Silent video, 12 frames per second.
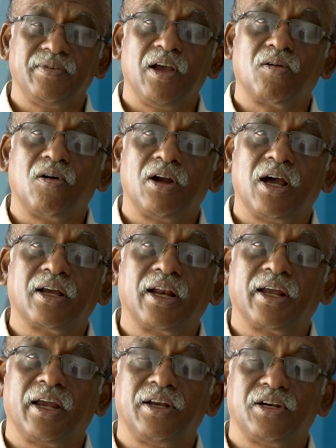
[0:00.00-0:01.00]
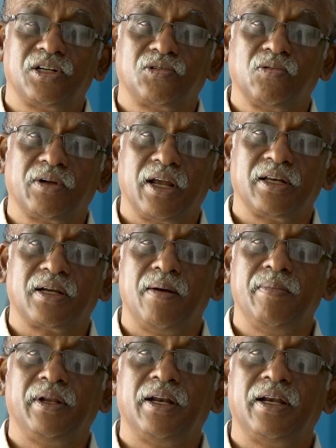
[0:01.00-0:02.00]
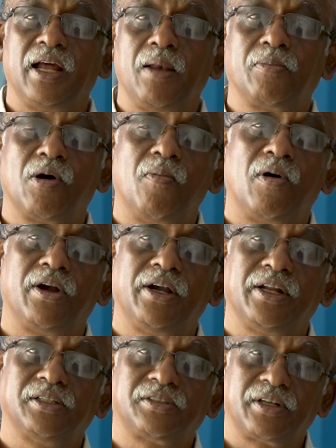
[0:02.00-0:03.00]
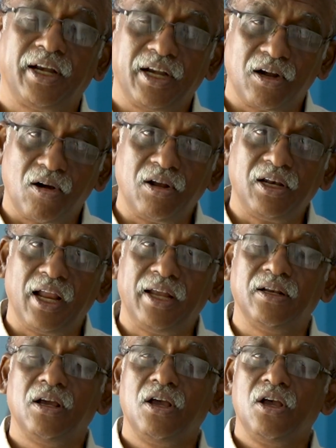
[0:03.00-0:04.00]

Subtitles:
we have got aggregators who can come in and help commodities traded online.